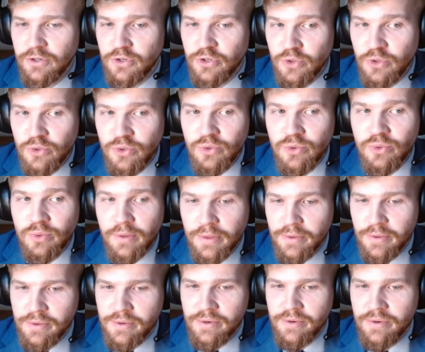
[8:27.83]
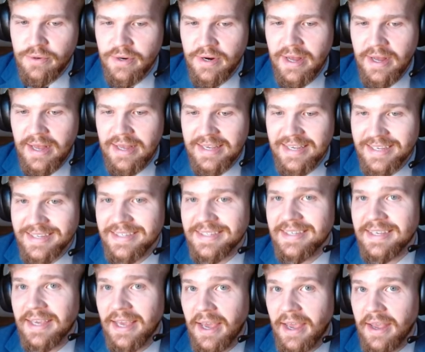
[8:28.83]
do their
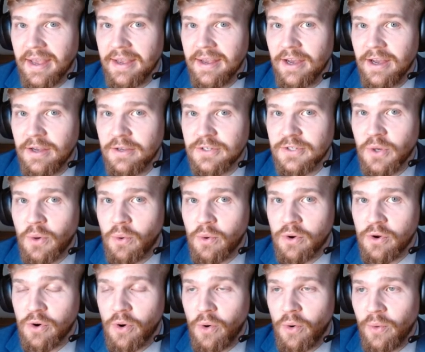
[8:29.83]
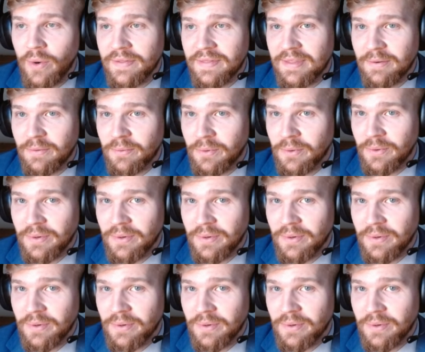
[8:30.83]
ECA so go at the